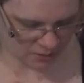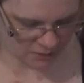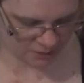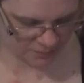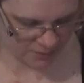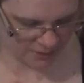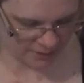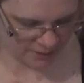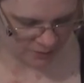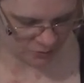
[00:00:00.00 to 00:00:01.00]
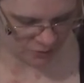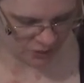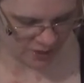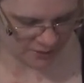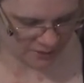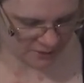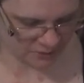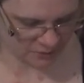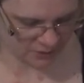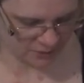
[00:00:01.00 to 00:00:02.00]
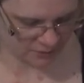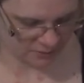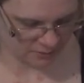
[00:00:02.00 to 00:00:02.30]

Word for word: gone to burning hell. 'Twas I that killed her.